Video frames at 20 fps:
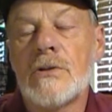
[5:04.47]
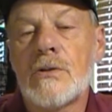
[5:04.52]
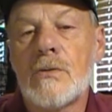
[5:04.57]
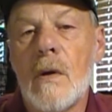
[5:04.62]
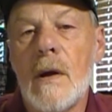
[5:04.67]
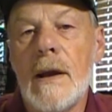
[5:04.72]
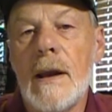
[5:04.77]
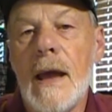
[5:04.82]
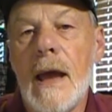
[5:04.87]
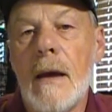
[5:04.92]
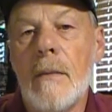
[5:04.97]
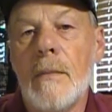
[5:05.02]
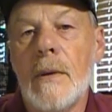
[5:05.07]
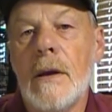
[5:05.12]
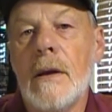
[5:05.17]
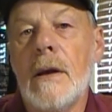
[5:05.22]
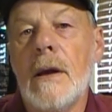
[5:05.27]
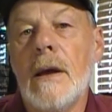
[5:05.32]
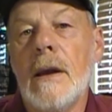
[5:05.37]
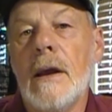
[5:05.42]
straight at
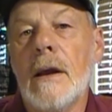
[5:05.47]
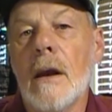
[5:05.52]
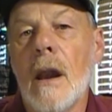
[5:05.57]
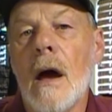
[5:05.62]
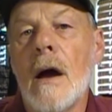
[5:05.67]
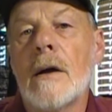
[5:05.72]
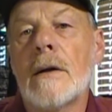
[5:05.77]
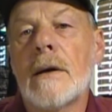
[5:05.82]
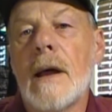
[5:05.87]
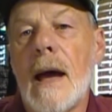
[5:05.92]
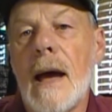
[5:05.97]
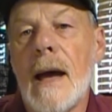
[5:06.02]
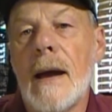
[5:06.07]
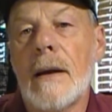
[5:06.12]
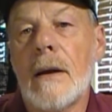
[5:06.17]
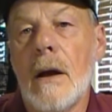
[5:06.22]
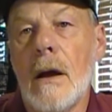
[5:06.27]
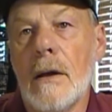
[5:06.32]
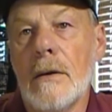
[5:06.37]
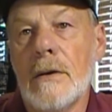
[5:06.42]
me, and he locked eye
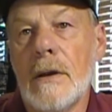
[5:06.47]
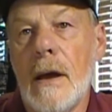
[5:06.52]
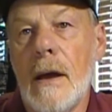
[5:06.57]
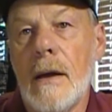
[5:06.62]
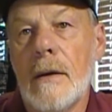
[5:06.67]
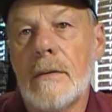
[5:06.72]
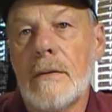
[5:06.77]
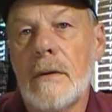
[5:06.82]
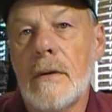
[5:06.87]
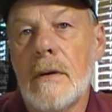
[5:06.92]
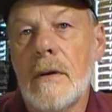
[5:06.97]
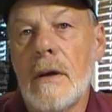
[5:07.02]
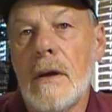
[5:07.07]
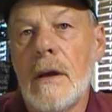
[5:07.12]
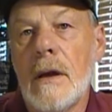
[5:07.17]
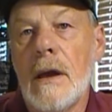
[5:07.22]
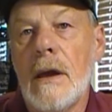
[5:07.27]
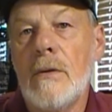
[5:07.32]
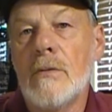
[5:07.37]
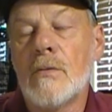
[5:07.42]
contact.
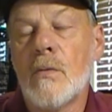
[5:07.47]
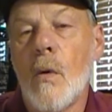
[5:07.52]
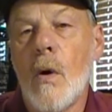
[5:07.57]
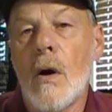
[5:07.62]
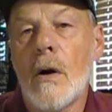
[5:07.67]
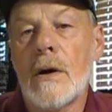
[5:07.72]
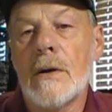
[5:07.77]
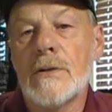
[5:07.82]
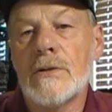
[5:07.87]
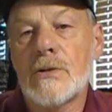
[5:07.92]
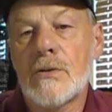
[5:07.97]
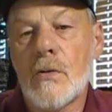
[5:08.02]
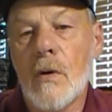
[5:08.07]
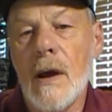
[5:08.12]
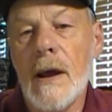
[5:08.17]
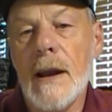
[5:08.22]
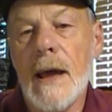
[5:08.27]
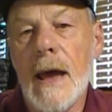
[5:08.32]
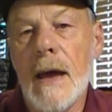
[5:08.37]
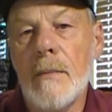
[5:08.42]
He was walking
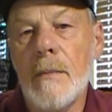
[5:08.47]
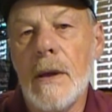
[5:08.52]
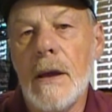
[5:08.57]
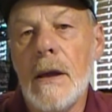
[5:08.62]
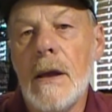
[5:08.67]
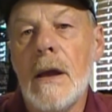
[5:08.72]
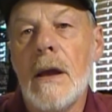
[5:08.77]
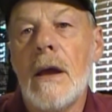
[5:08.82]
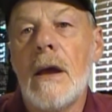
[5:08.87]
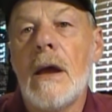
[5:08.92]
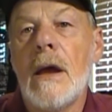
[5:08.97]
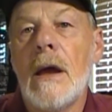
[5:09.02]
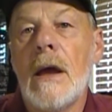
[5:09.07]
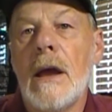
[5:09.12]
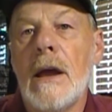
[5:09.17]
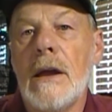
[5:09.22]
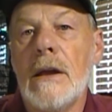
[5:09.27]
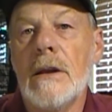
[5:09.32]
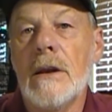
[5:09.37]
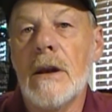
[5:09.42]
straight at me.
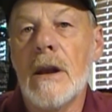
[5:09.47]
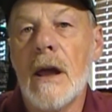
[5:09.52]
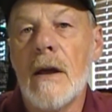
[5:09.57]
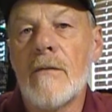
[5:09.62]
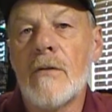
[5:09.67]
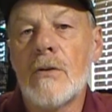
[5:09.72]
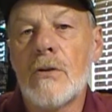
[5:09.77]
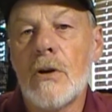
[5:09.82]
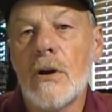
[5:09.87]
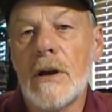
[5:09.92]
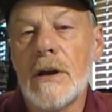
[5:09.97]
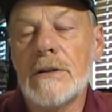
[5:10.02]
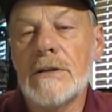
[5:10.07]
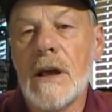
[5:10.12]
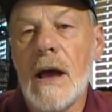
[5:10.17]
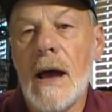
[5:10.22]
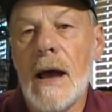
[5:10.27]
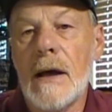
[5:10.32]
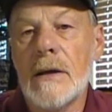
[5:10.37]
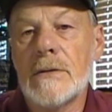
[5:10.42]
He never took his
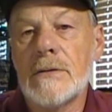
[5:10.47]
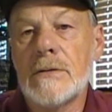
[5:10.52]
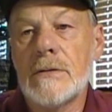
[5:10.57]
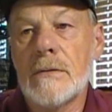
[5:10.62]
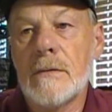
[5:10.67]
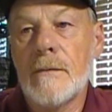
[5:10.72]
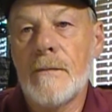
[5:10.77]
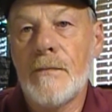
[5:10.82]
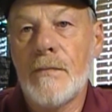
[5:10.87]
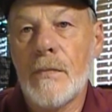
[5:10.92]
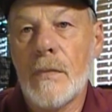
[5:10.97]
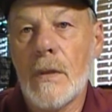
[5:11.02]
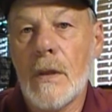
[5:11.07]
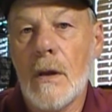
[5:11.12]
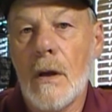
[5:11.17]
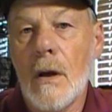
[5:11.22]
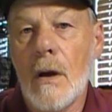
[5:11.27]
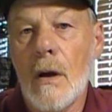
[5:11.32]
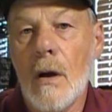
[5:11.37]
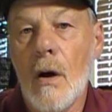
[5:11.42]
eyes
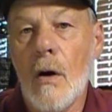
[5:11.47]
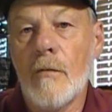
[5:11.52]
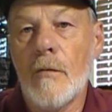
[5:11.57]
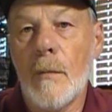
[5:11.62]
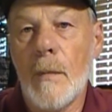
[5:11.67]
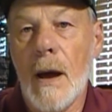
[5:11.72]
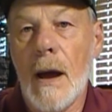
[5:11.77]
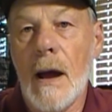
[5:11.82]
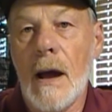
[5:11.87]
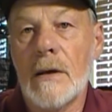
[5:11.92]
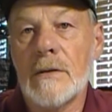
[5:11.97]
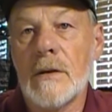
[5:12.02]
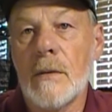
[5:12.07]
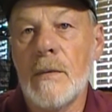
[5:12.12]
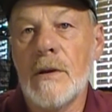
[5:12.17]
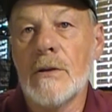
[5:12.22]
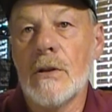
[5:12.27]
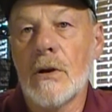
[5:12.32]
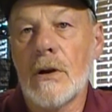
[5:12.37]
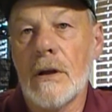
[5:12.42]
off of my eyes. I
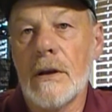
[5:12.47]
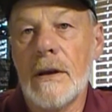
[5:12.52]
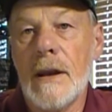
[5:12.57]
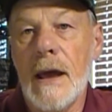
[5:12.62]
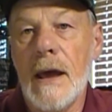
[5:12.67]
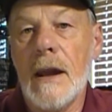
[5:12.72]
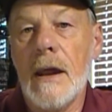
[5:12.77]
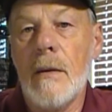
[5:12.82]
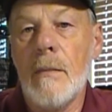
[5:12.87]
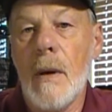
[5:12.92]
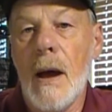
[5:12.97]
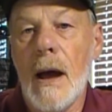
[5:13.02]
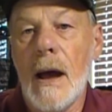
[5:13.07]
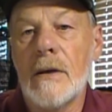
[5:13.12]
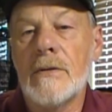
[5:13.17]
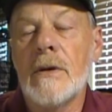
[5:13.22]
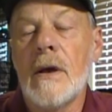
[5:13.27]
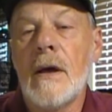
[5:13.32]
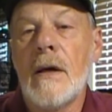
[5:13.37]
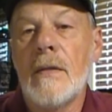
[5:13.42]
mean, he's looking dead in my
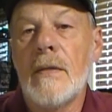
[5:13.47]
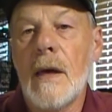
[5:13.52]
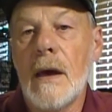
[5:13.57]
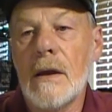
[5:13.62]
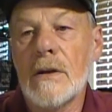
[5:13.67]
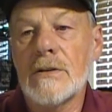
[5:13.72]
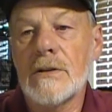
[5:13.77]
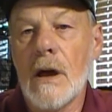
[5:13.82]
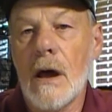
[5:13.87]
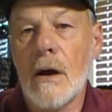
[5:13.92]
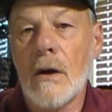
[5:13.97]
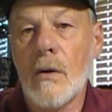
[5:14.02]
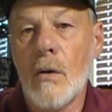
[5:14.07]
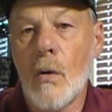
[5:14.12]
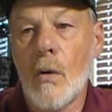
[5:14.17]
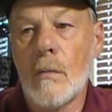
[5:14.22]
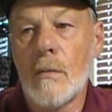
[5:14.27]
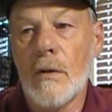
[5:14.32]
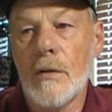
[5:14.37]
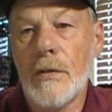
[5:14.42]
eyes. That is not a
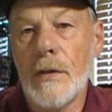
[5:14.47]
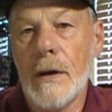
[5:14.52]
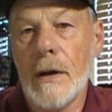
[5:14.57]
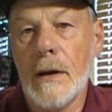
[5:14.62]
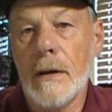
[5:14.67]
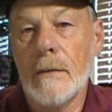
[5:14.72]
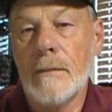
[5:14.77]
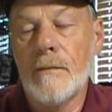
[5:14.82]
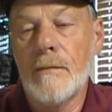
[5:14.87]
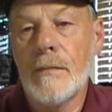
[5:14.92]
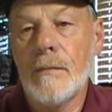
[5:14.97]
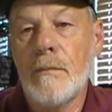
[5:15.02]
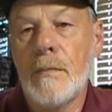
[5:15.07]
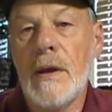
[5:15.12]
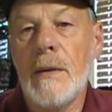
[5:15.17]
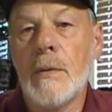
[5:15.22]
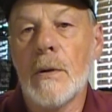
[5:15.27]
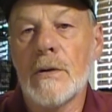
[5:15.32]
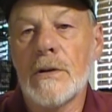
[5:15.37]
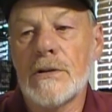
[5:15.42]
normal thing.
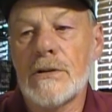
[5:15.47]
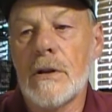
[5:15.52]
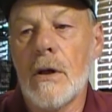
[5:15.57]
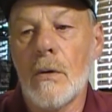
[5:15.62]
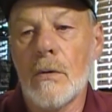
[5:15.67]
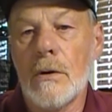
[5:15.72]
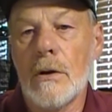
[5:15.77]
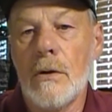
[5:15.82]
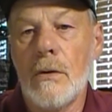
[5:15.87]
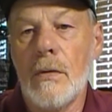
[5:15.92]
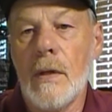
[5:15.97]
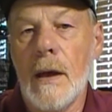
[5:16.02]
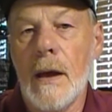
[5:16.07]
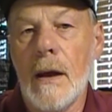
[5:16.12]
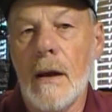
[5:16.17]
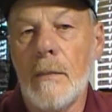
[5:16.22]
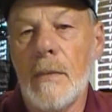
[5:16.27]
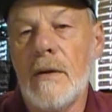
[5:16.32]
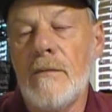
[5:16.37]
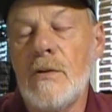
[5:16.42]
People just don't do
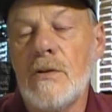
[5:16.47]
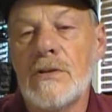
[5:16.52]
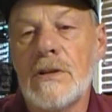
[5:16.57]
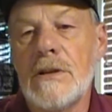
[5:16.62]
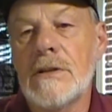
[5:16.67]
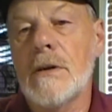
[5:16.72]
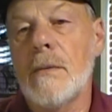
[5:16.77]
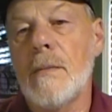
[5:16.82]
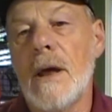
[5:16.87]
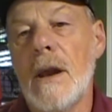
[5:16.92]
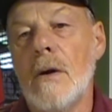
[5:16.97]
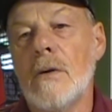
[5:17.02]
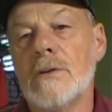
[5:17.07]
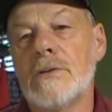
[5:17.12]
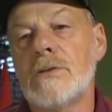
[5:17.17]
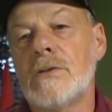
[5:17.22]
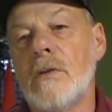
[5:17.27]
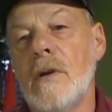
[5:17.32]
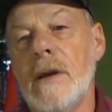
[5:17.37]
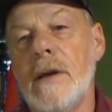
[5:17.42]
that. I mean, if you see somebody on
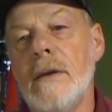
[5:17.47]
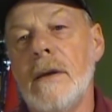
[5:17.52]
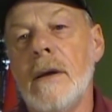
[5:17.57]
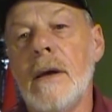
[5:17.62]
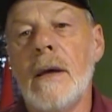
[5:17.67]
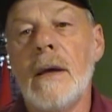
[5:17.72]
the street